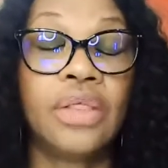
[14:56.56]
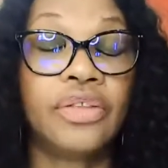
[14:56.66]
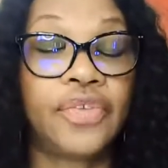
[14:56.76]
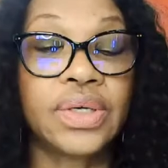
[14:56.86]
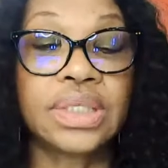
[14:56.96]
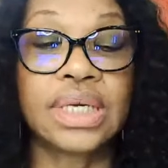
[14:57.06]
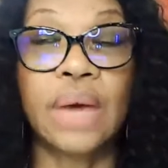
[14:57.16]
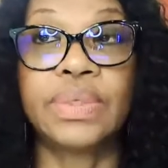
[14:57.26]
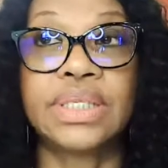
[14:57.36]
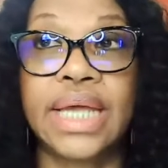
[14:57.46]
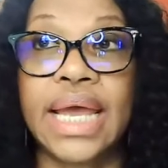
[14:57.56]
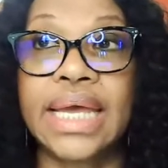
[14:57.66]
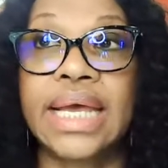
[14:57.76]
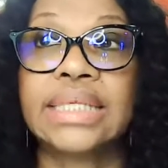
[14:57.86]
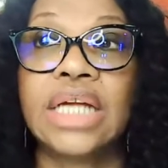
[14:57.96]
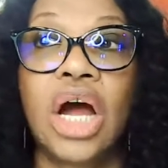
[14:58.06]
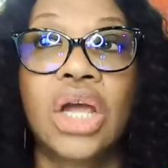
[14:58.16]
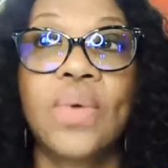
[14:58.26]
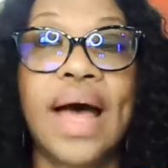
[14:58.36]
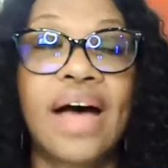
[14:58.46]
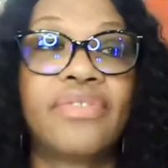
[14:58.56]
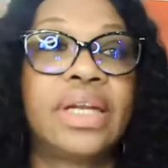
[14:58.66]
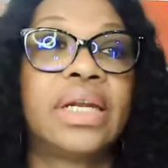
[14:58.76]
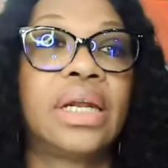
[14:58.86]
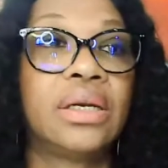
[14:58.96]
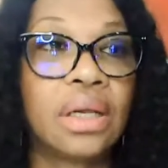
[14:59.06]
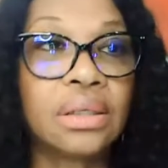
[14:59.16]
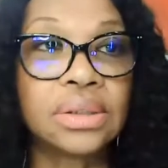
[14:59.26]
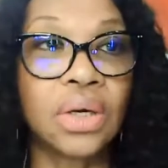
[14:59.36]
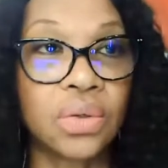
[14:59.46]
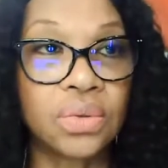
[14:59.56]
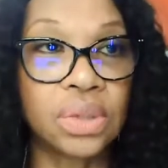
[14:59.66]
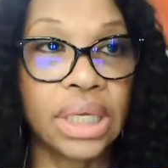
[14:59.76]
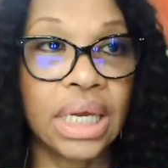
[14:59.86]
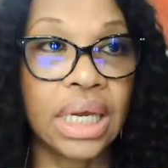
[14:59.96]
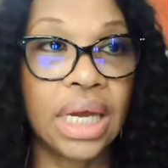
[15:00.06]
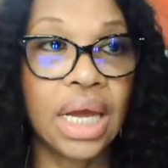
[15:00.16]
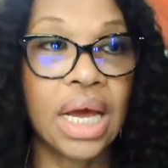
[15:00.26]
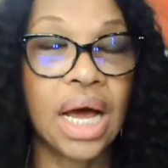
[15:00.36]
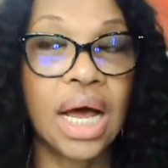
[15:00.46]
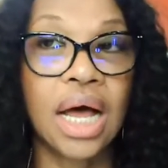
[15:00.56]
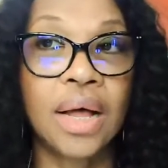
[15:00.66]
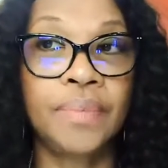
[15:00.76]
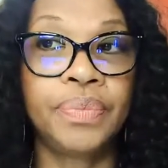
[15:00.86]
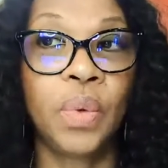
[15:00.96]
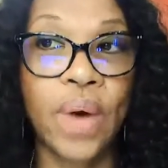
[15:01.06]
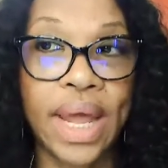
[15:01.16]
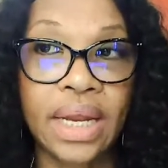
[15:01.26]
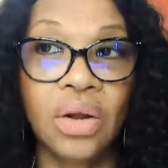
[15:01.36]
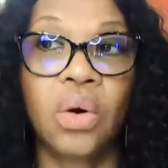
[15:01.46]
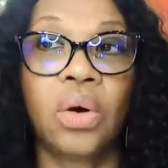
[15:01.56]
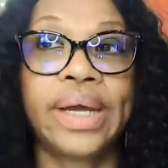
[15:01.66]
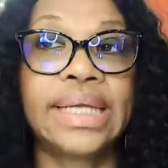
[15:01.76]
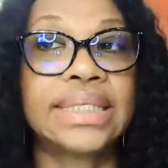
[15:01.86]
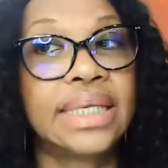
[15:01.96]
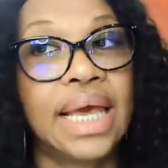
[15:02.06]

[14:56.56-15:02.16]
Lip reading: The first thing I would say is, are you having an adult only wedding, or is